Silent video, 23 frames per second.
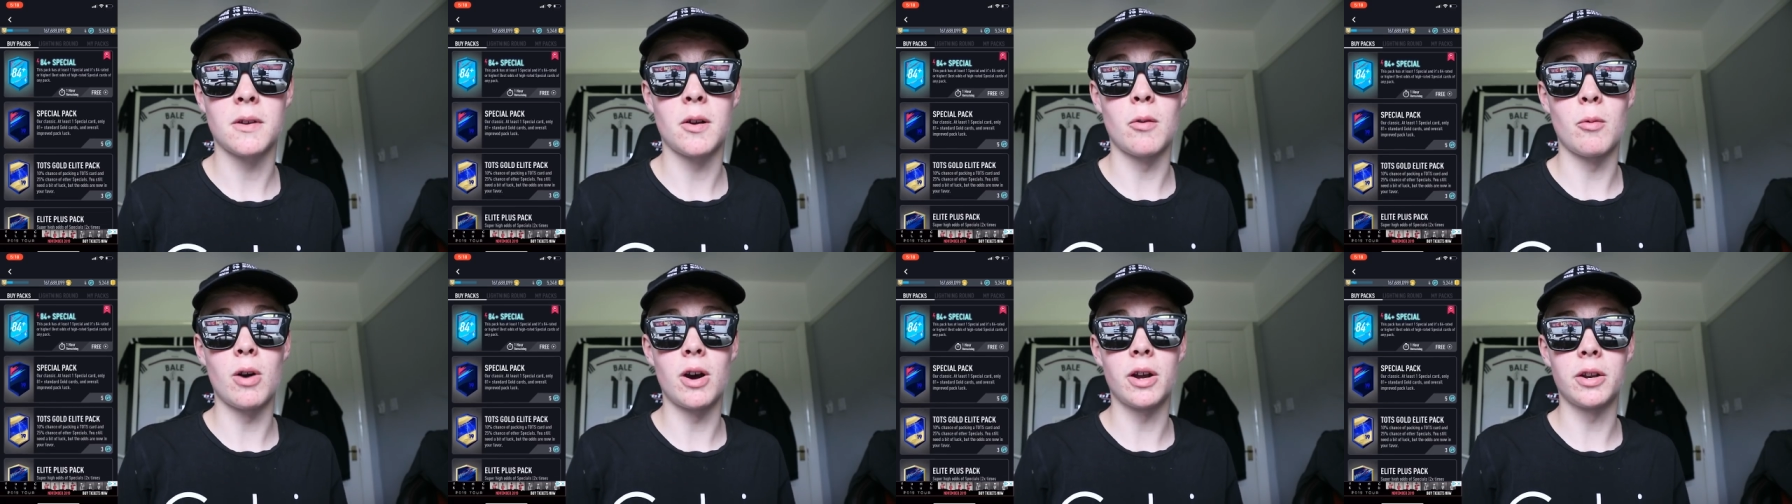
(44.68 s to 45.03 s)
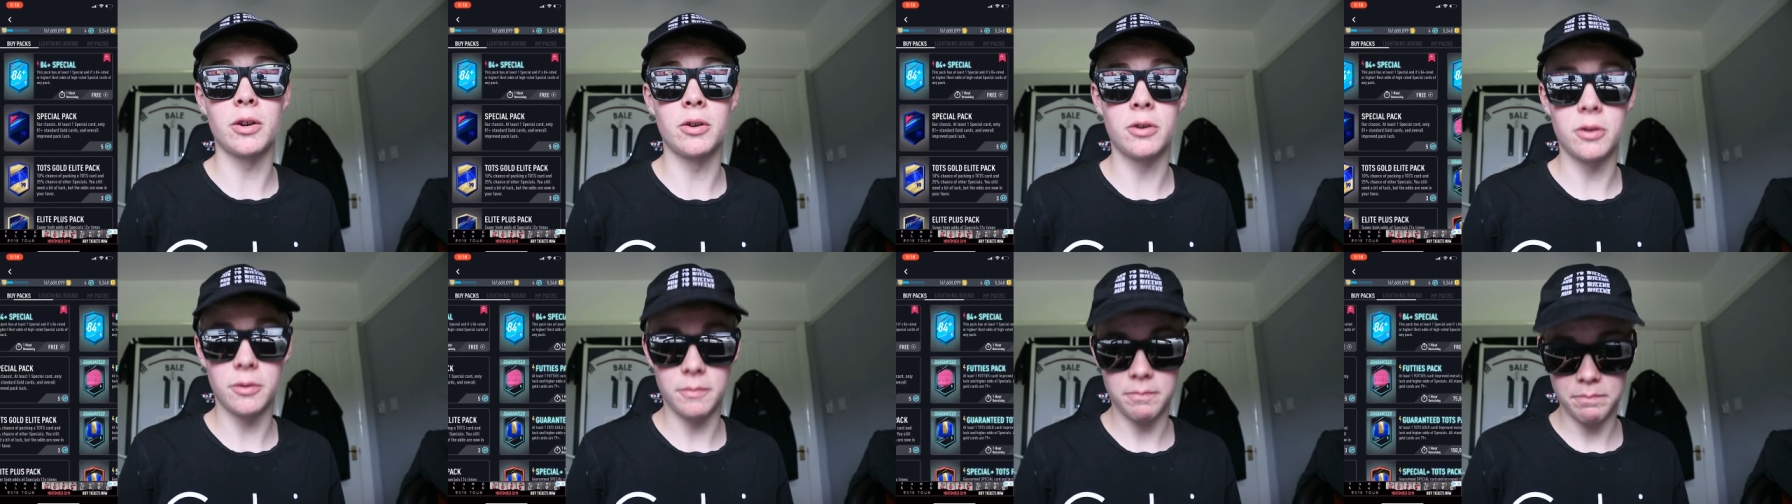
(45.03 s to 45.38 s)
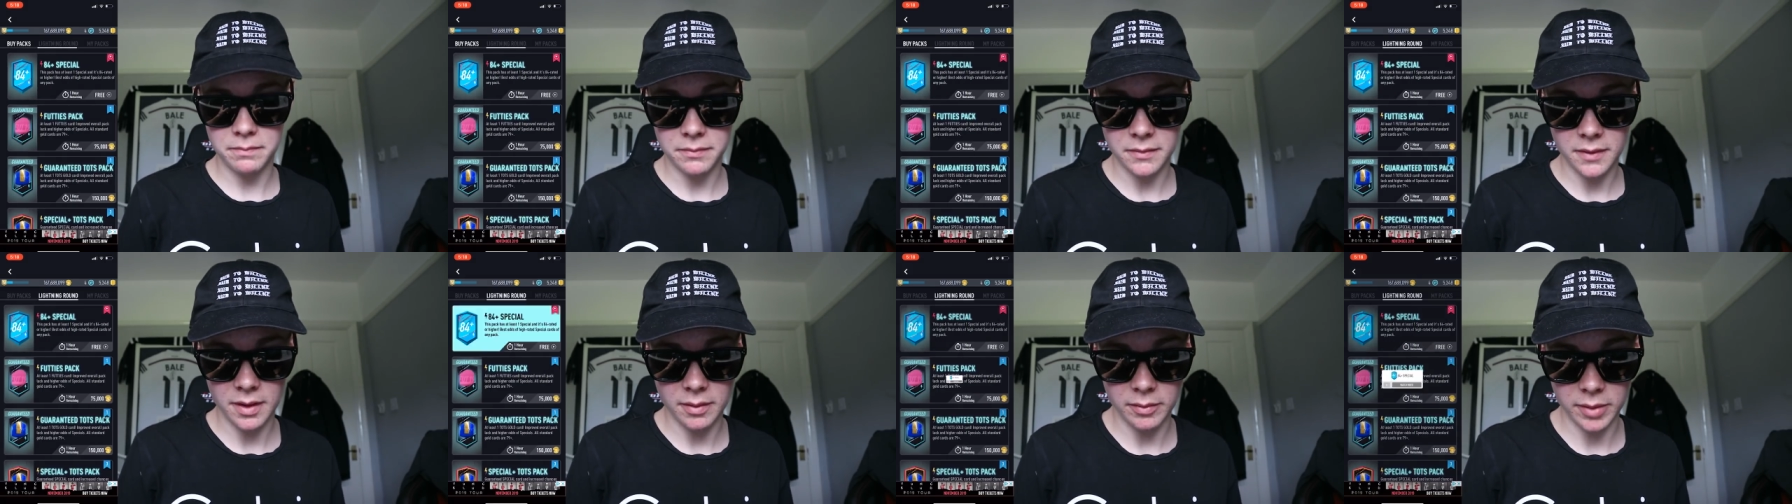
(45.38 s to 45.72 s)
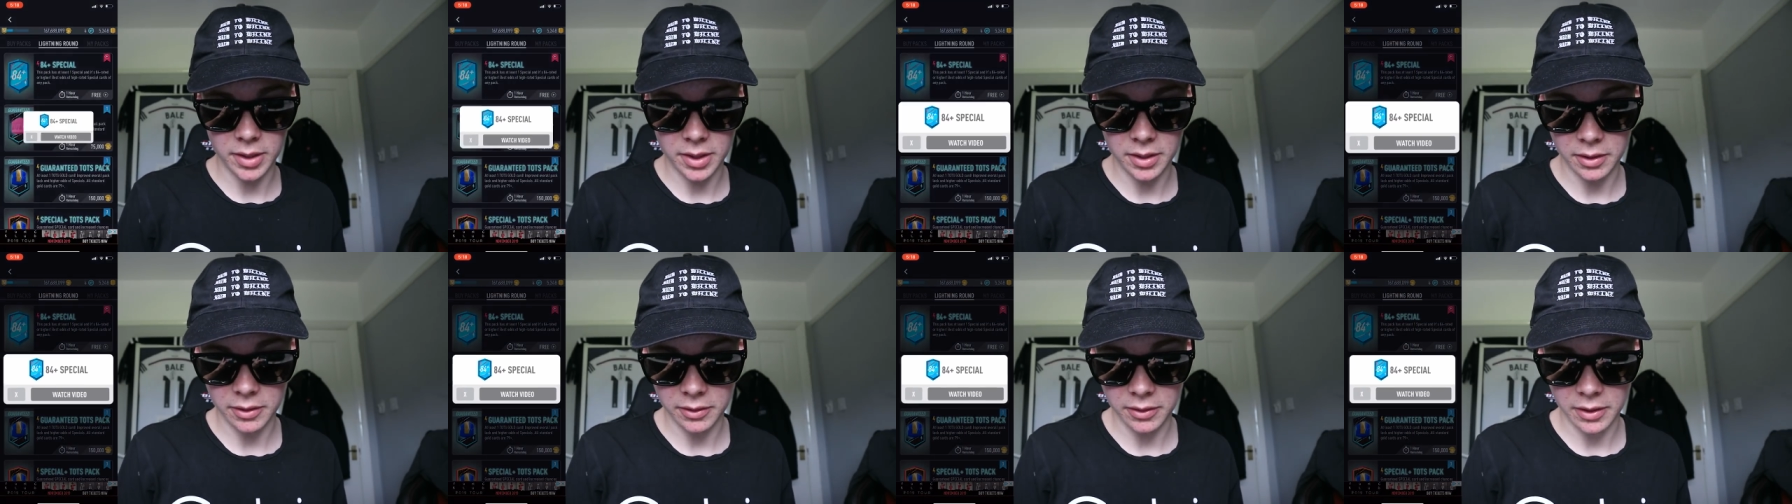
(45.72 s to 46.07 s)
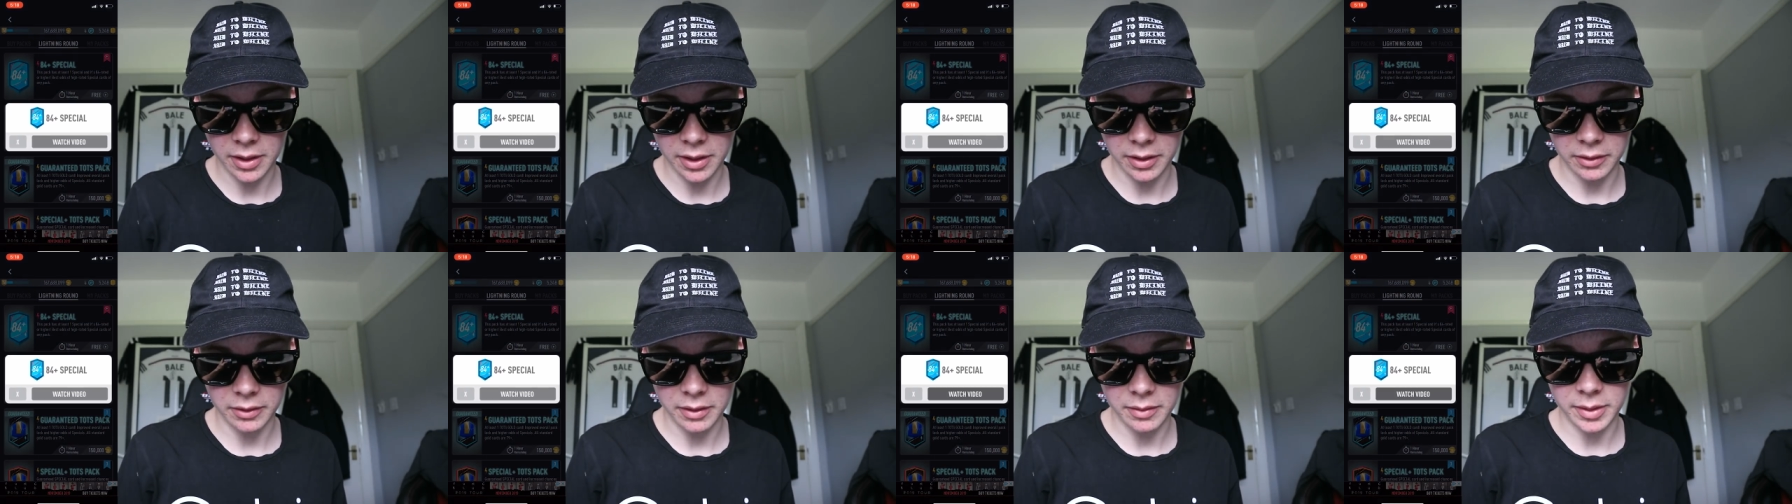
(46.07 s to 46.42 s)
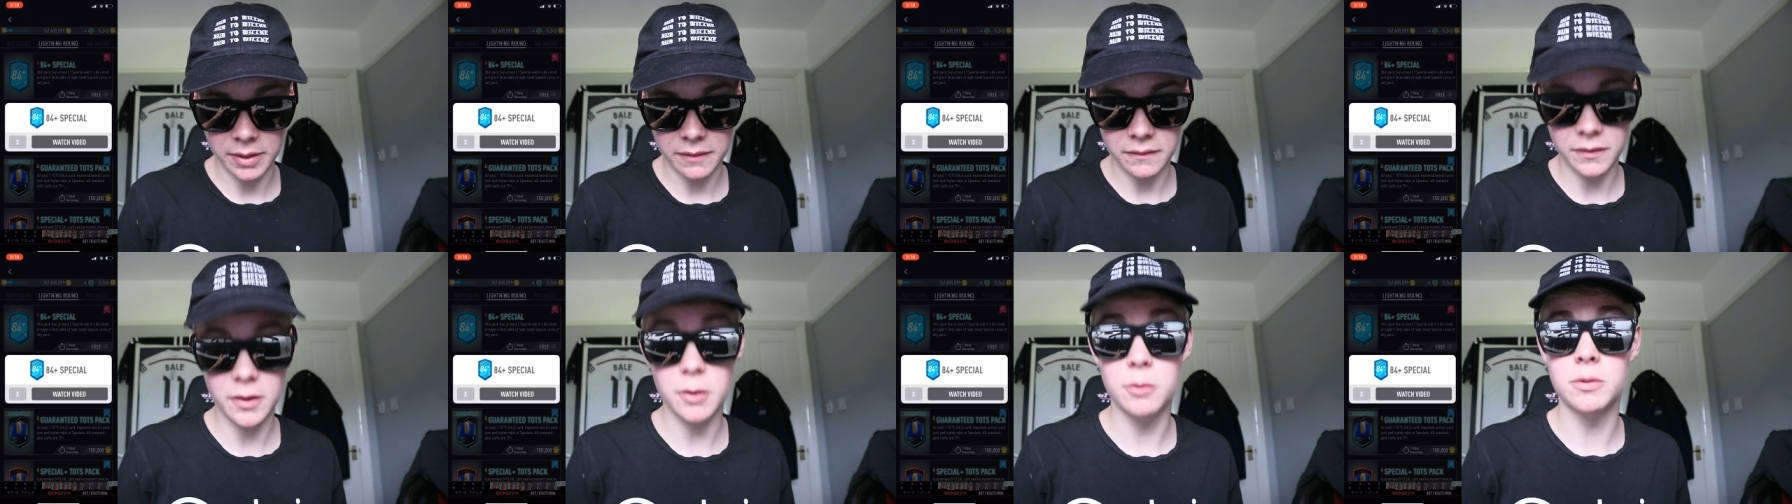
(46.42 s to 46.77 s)
why not? I mean, I, only, I don't get
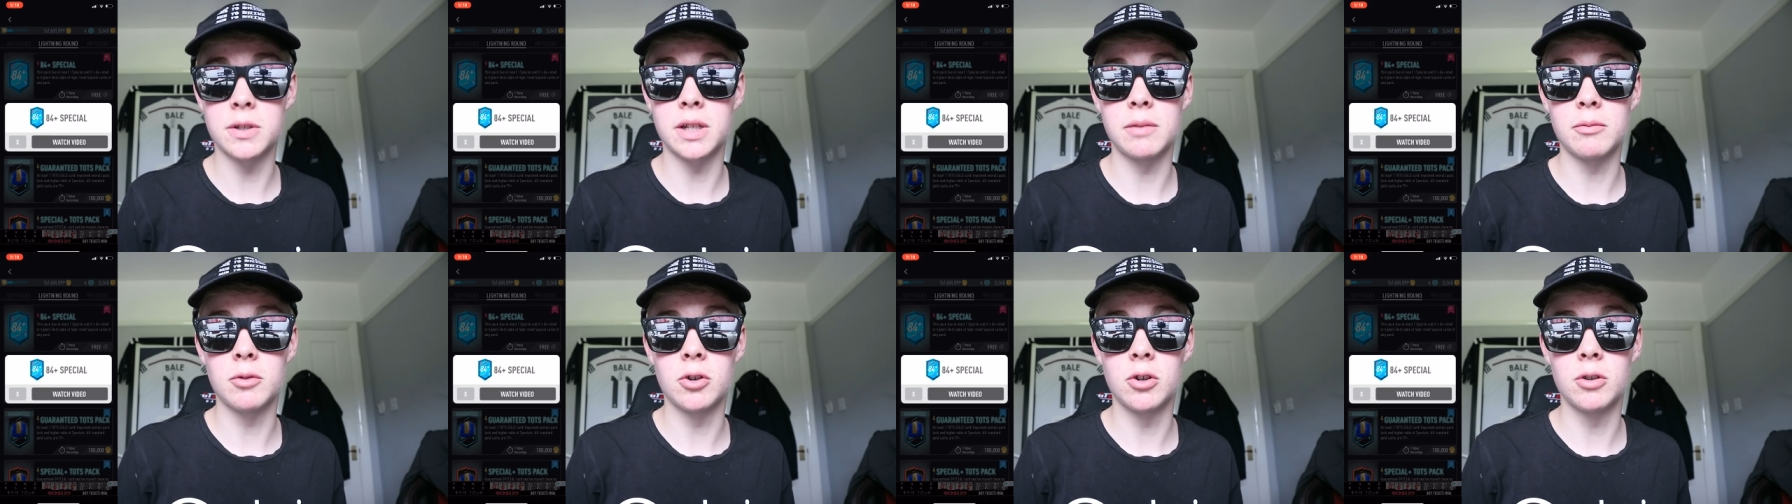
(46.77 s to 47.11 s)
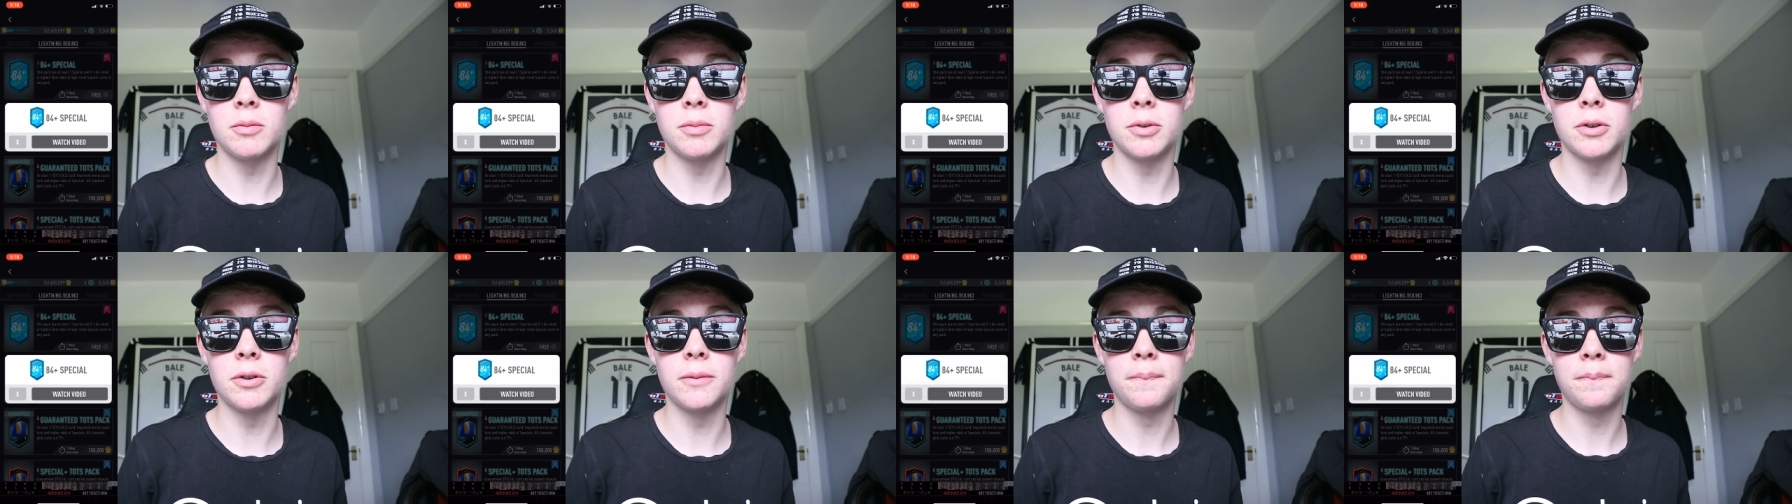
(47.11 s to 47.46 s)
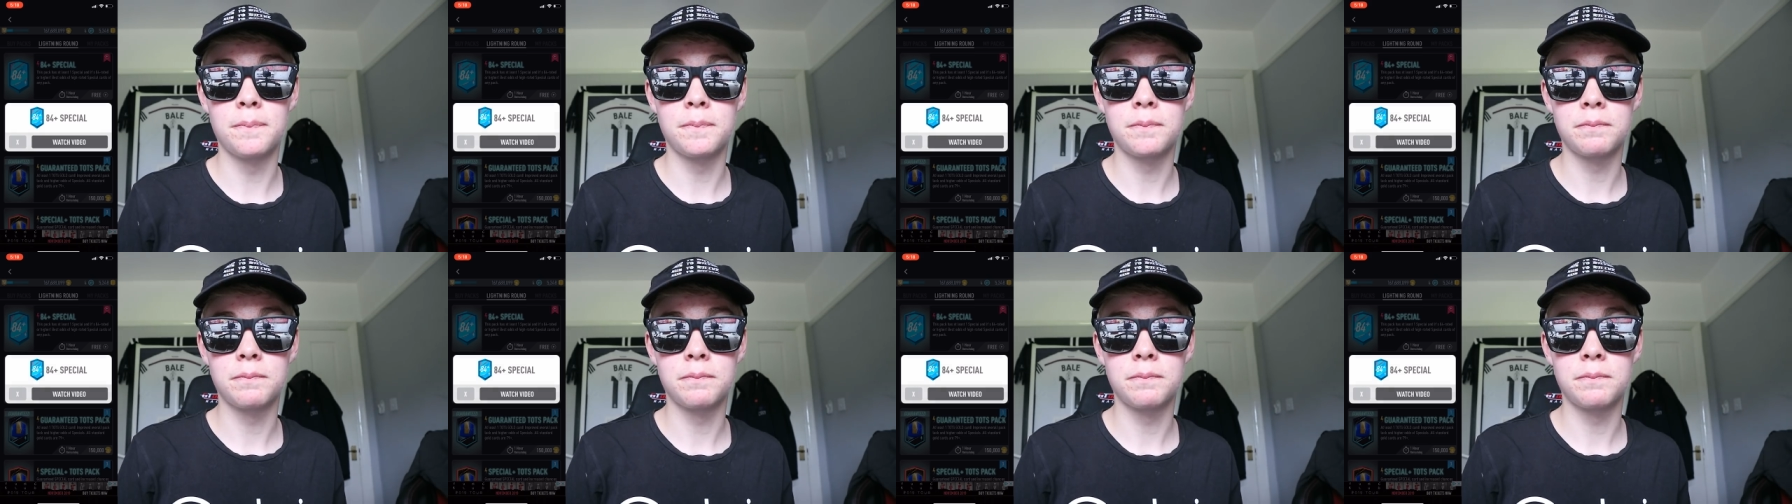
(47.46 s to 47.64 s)
any views anymore, but